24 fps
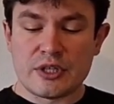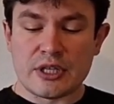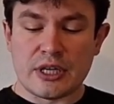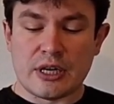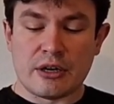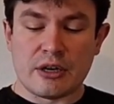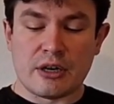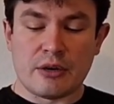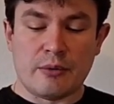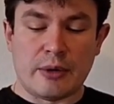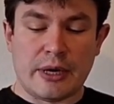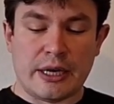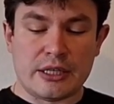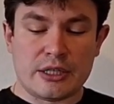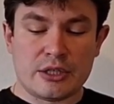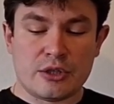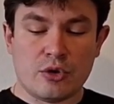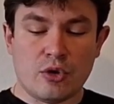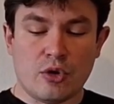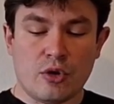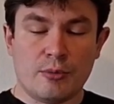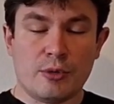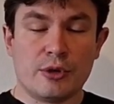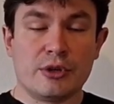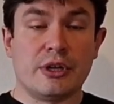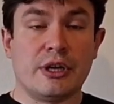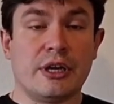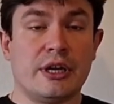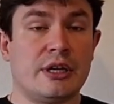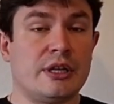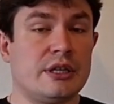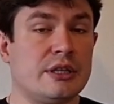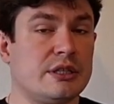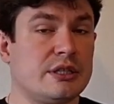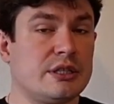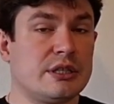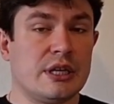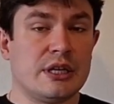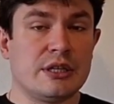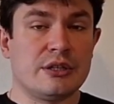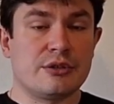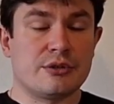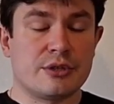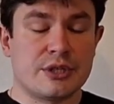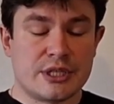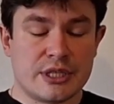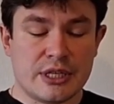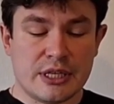are quite common and
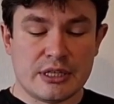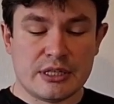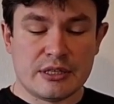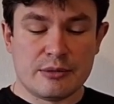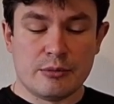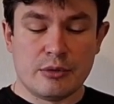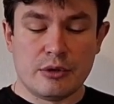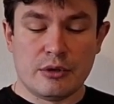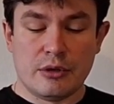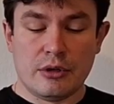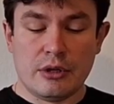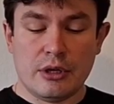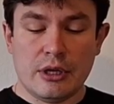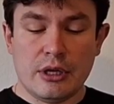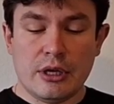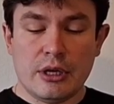understandable.